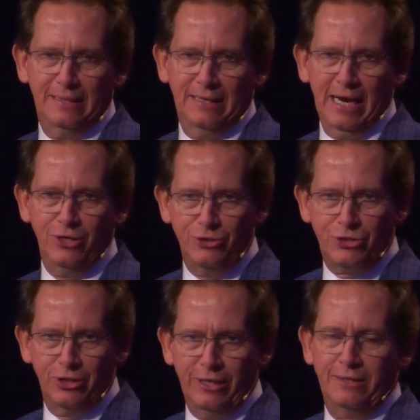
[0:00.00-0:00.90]
And you
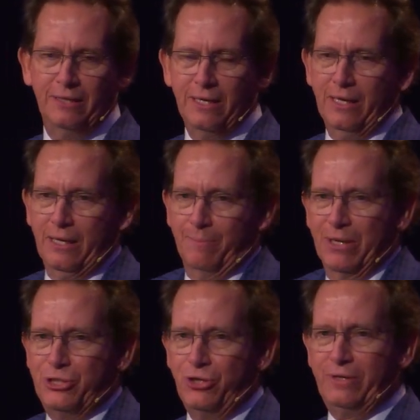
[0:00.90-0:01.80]
should.
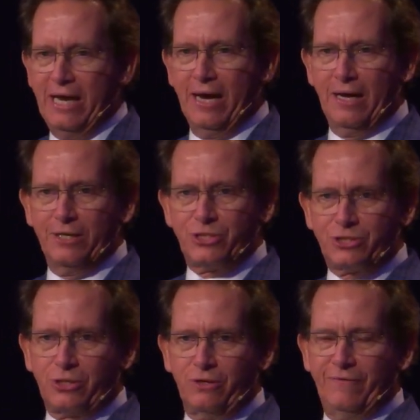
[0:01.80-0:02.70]
But you cannot
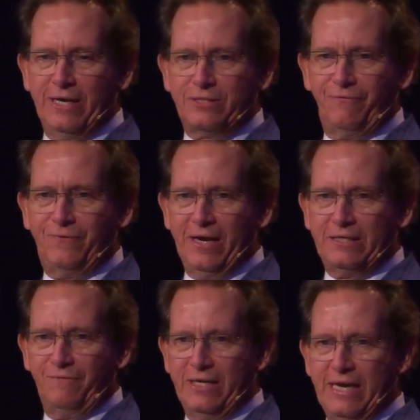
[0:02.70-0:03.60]
serve it as
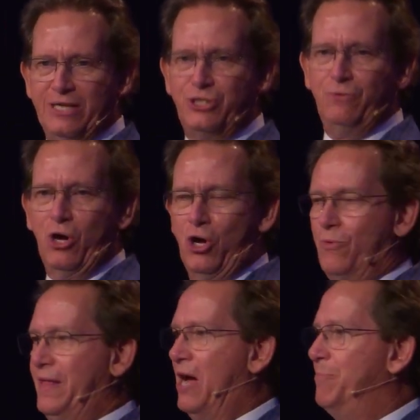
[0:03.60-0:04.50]
effectively as you ought
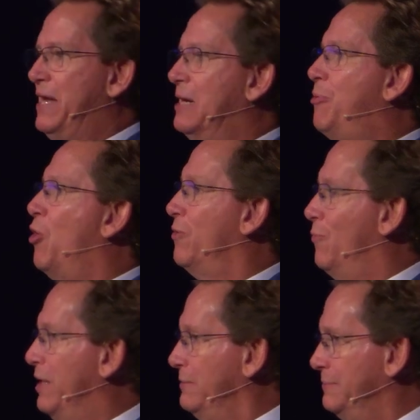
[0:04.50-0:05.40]
without being a part of
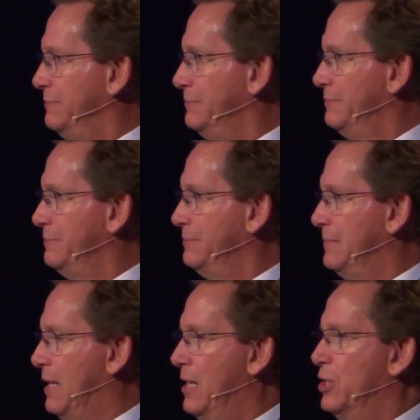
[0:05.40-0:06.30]
one.
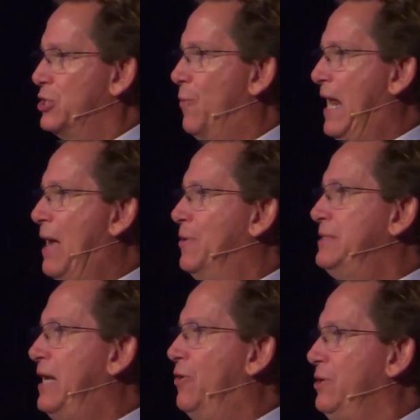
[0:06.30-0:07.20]
So, what I
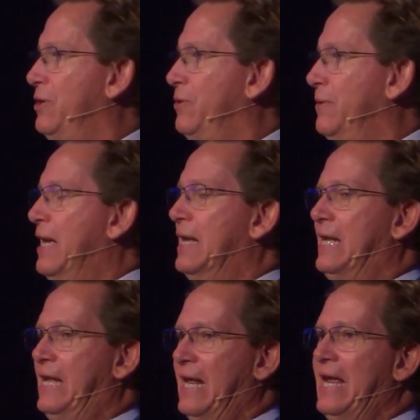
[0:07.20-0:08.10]
would tell you,
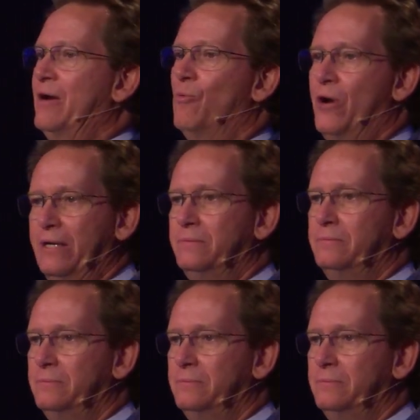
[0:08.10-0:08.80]
get in one.